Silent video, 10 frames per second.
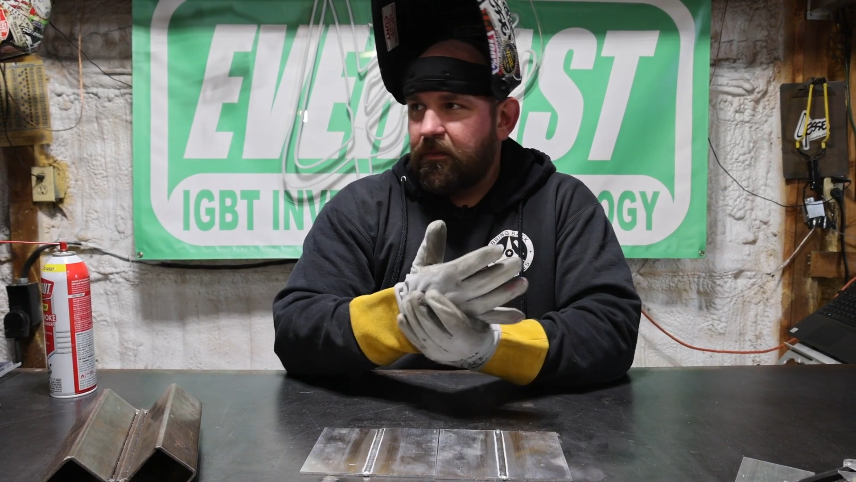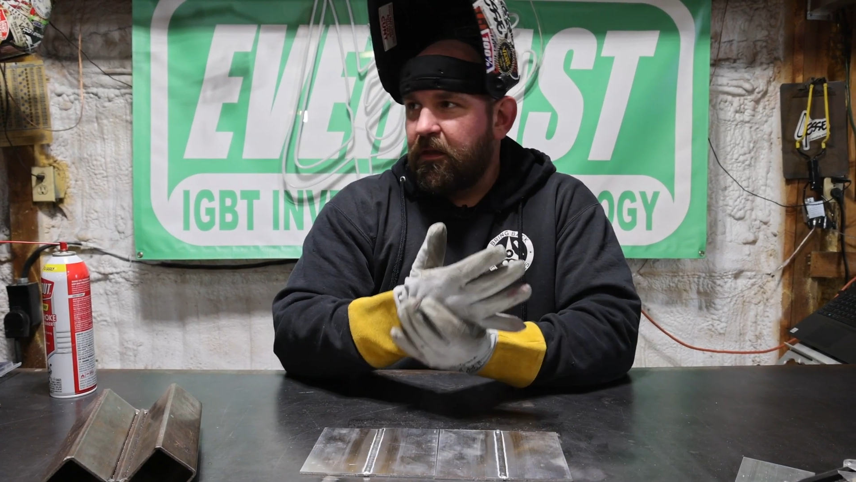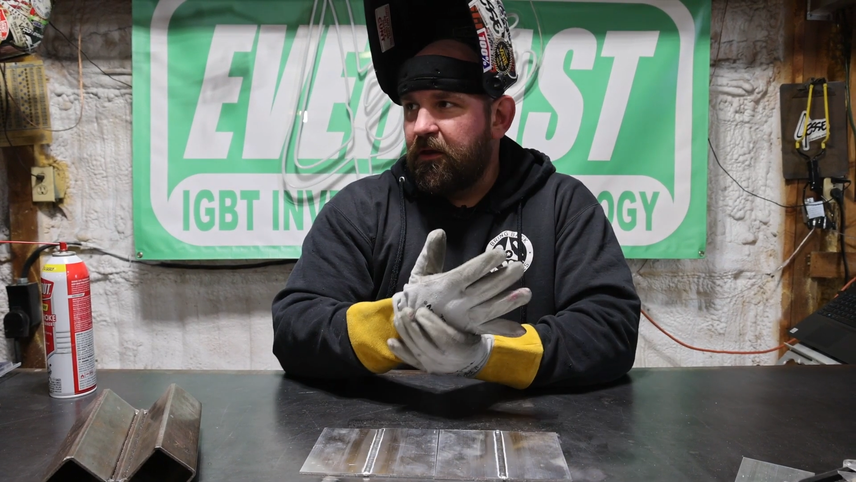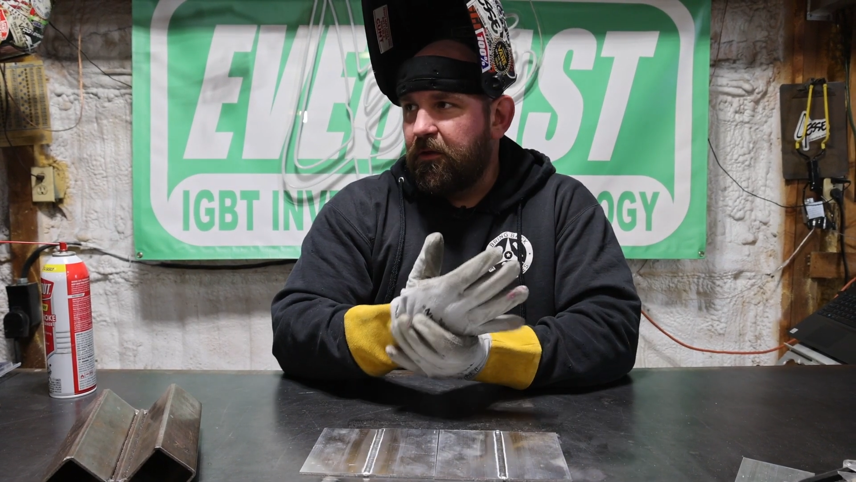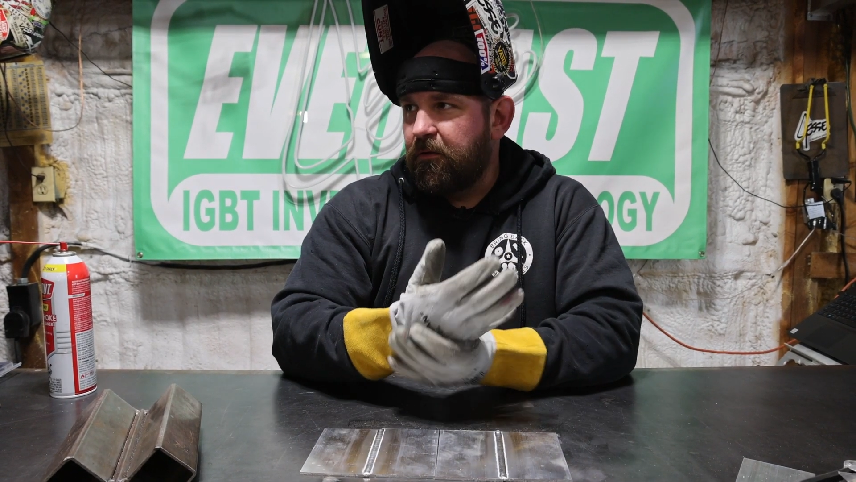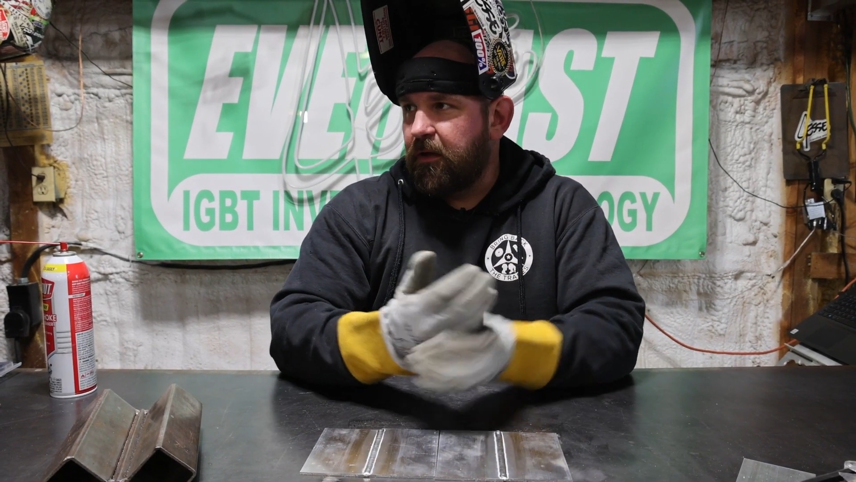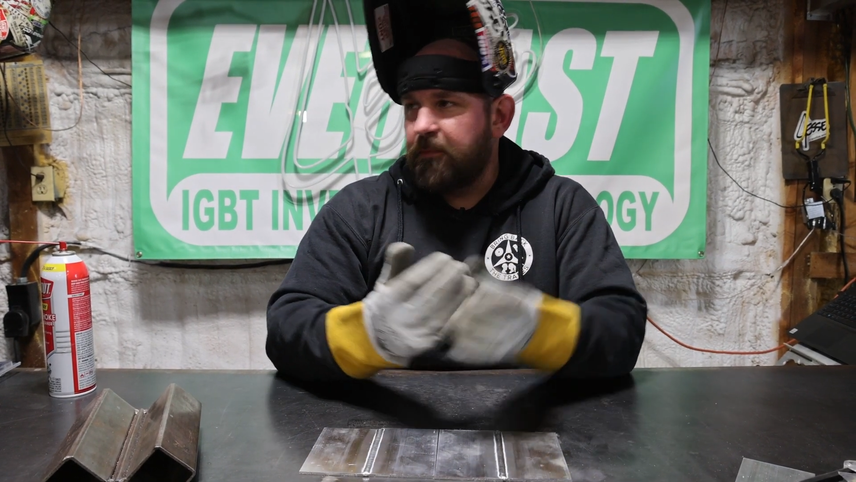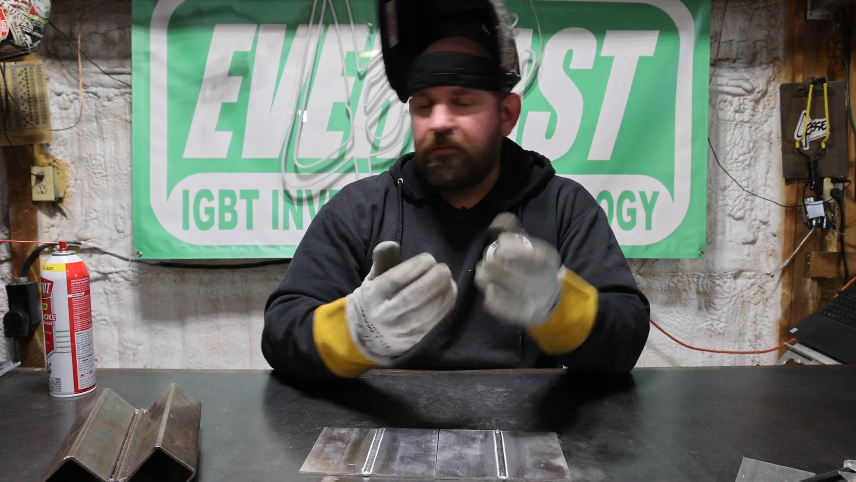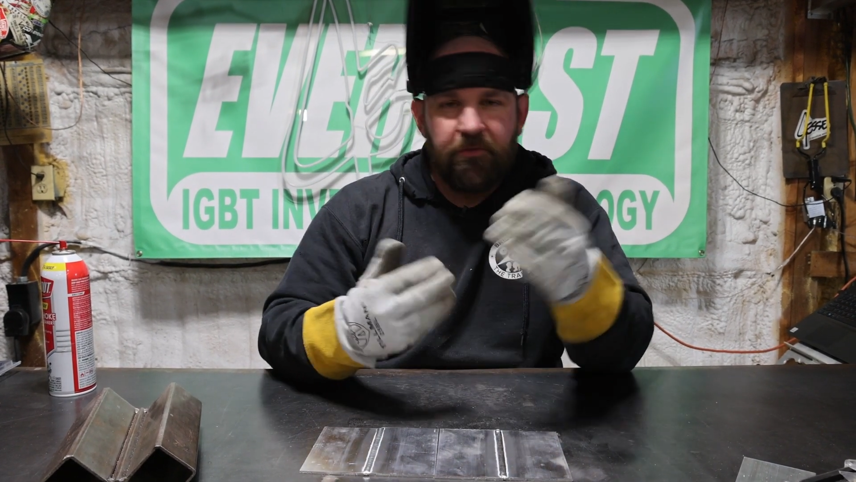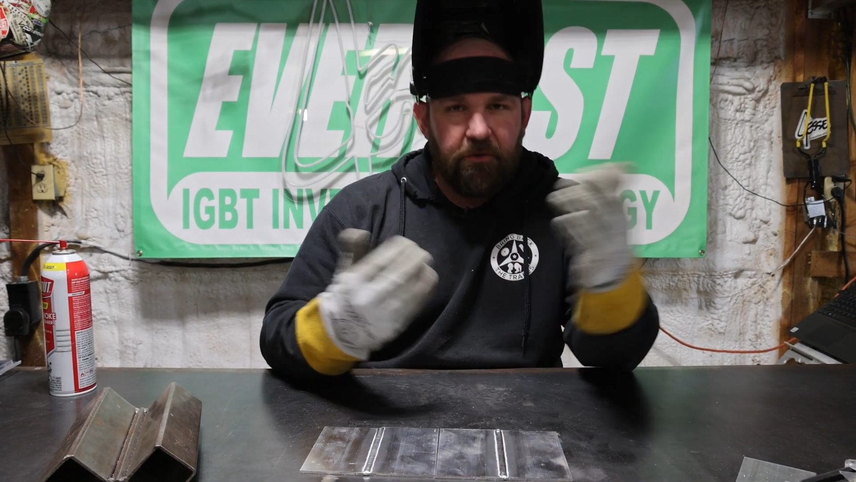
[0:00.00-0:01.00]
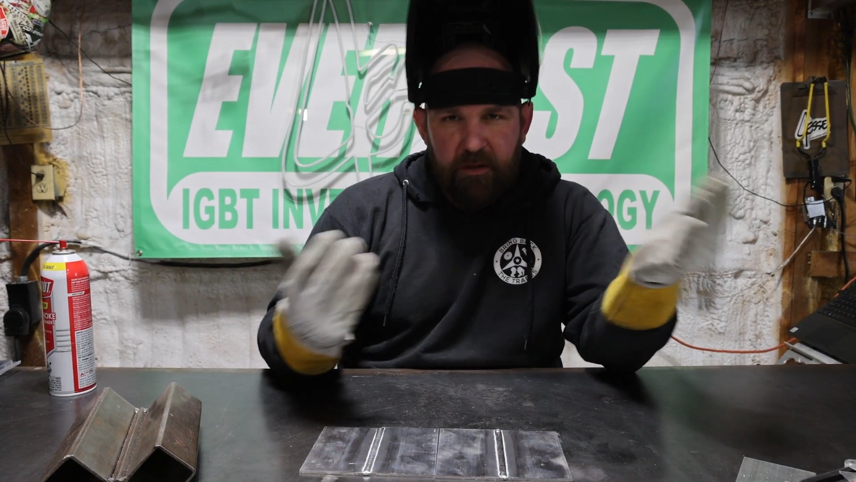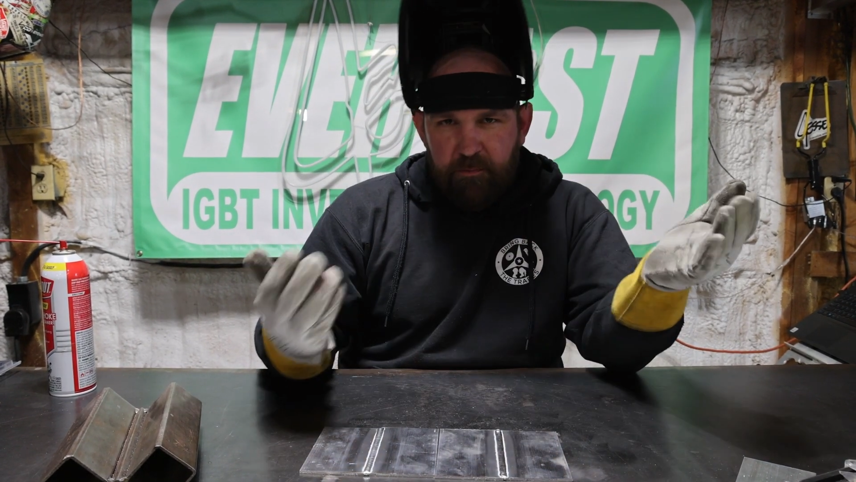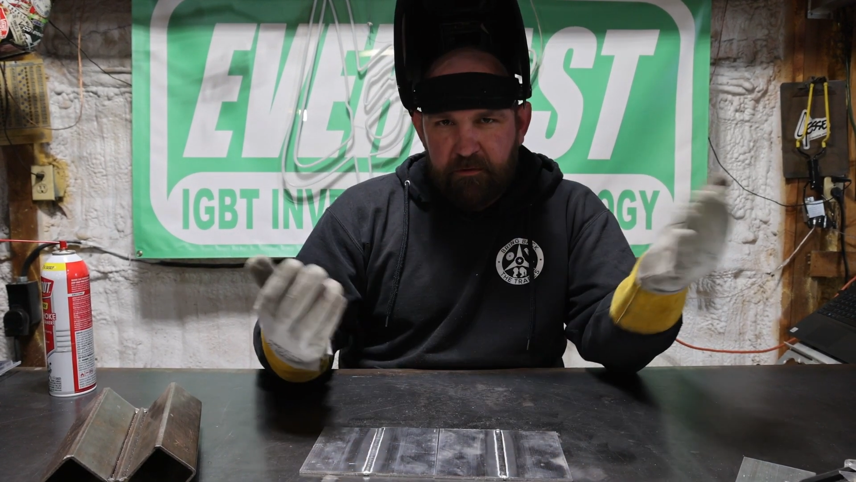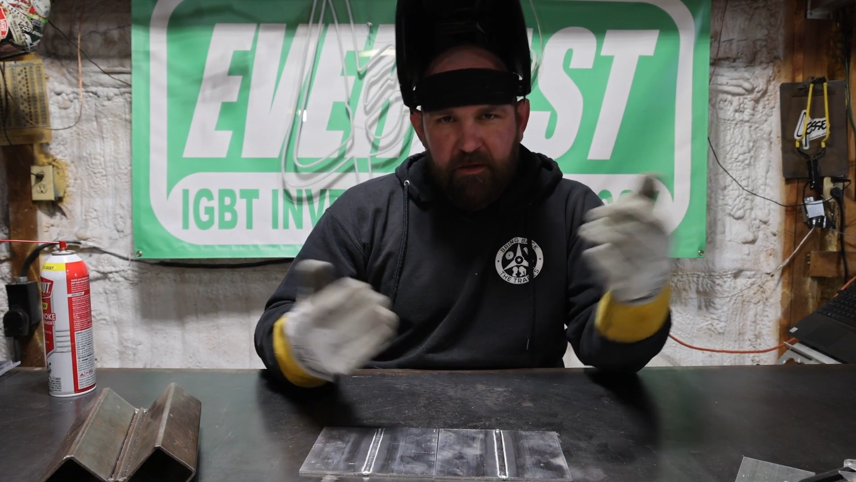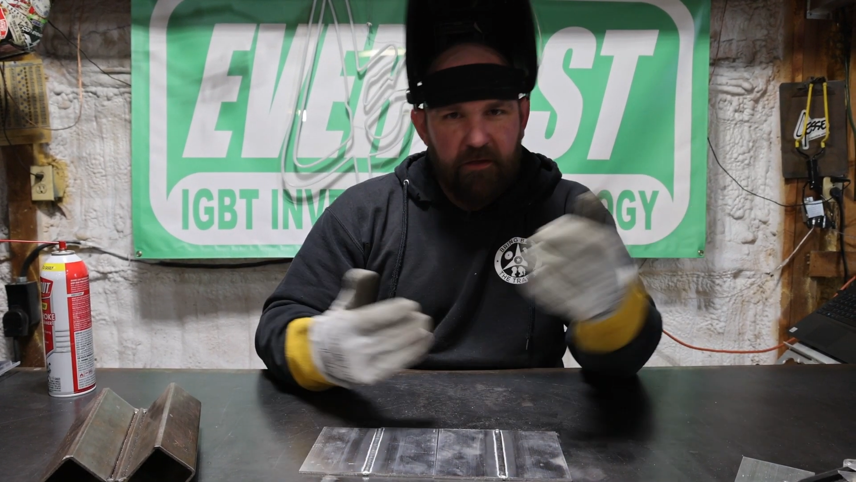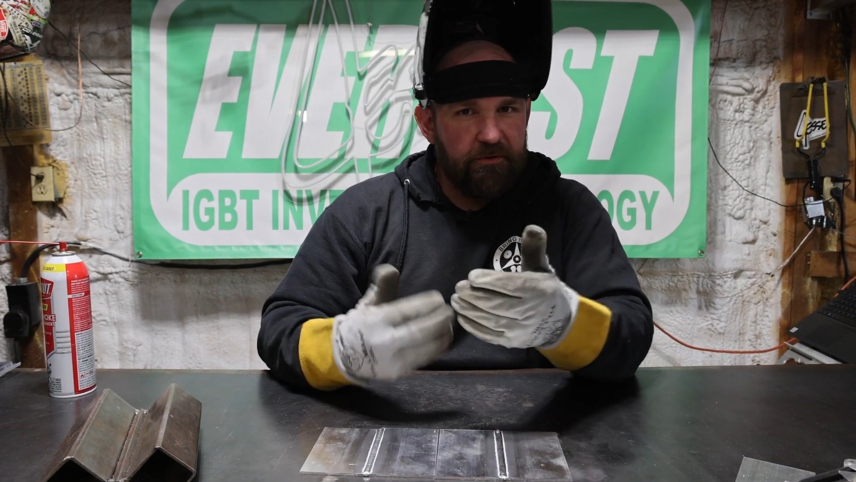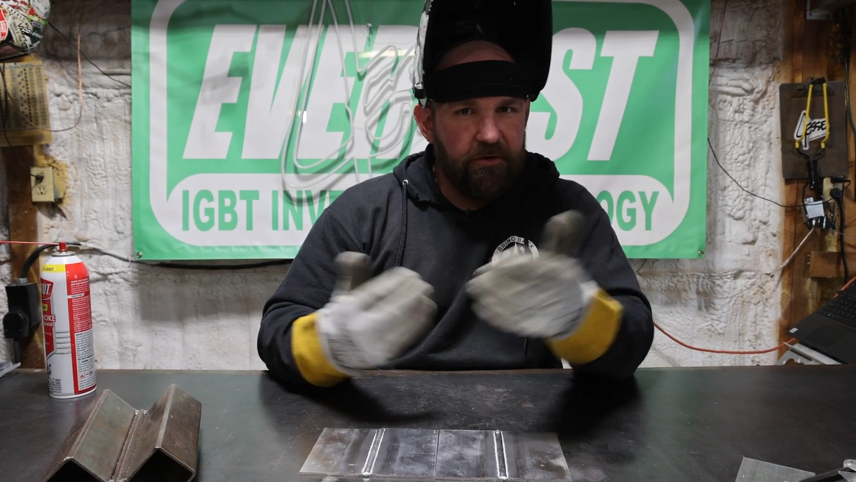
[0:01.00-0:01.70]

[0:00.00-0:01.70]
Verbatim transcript: you know, a thirty percent,